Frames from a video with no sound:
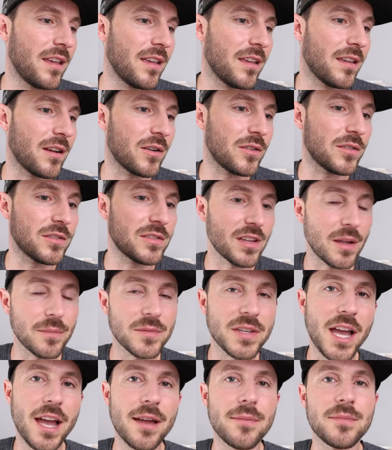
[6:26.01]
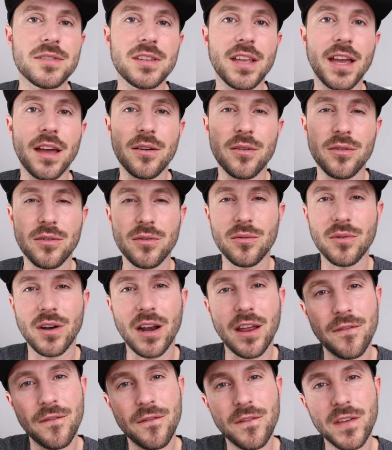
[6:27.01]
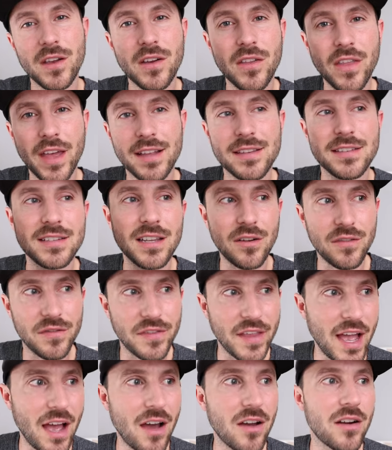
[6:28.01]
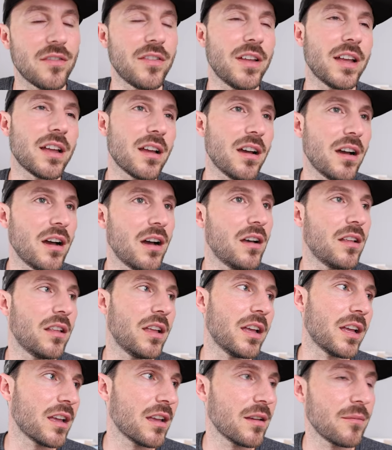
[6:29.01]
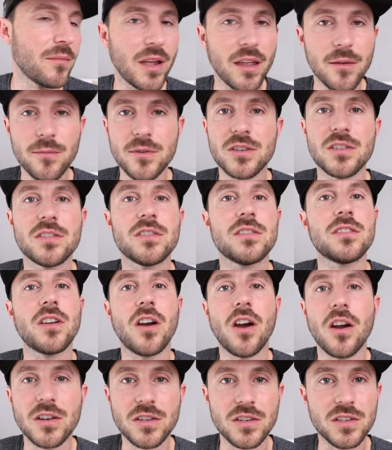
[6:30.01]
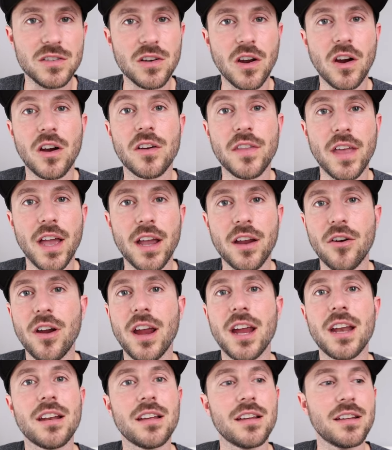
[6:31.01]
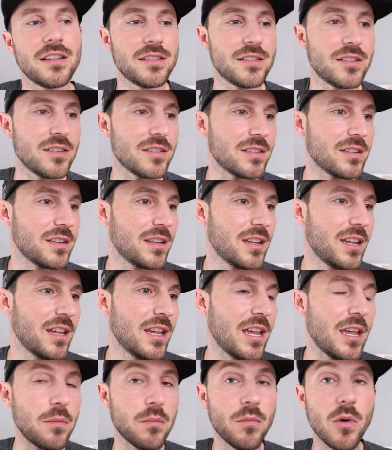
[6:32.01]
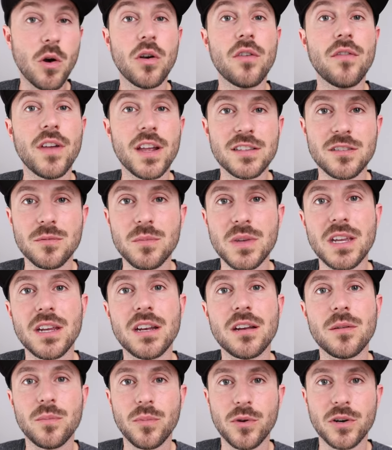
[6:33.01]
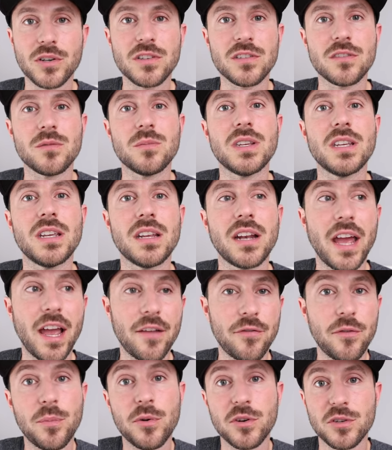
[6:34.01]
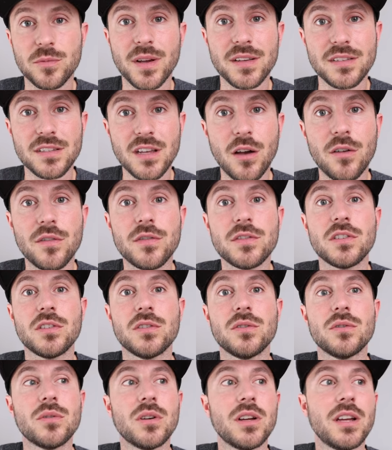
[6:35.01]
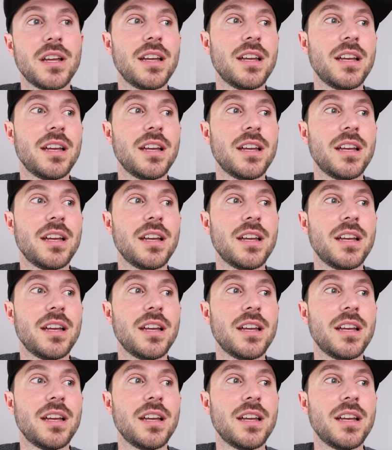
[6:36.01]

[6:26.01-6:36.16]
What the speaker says: you know, sometimes that when I feel that self-doubt of like, oh, like my images just aren't that great. It's just, it motivates me and it pushes me, and I have to push myself to